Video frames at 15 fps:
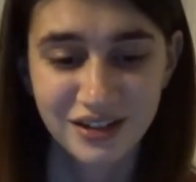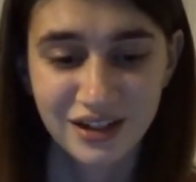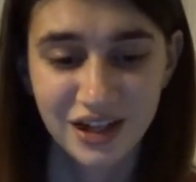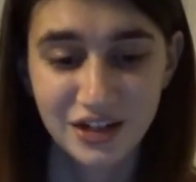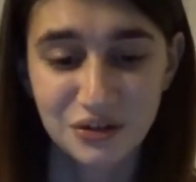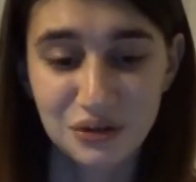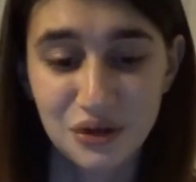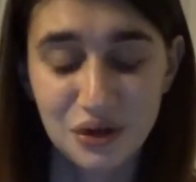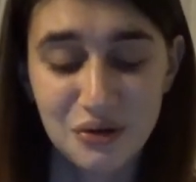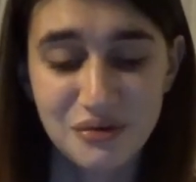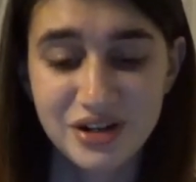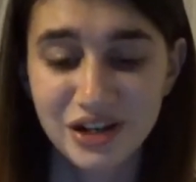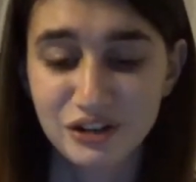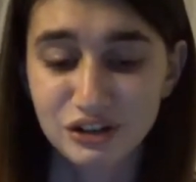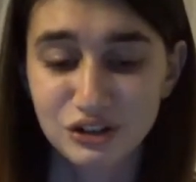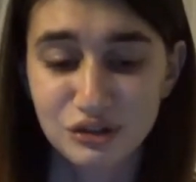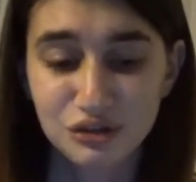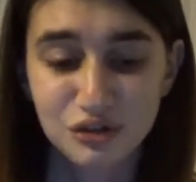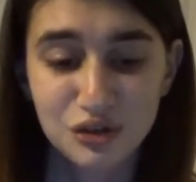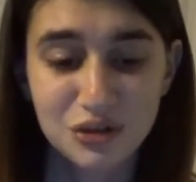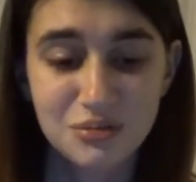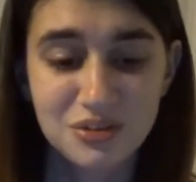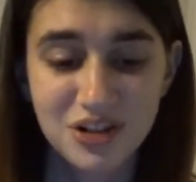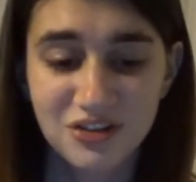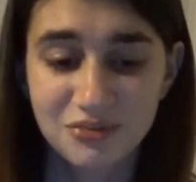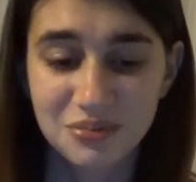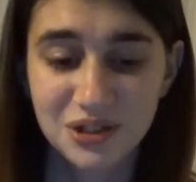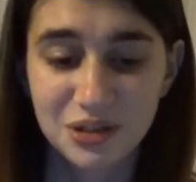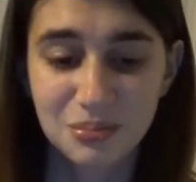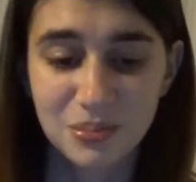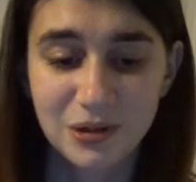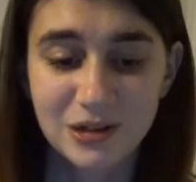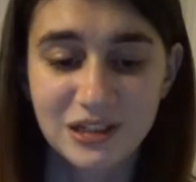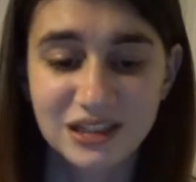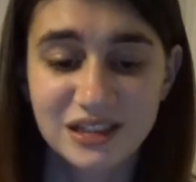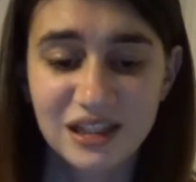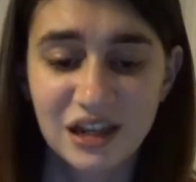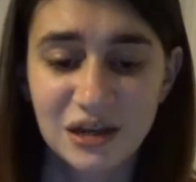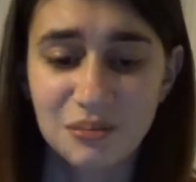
I don't know what else you dreamed of, but it brings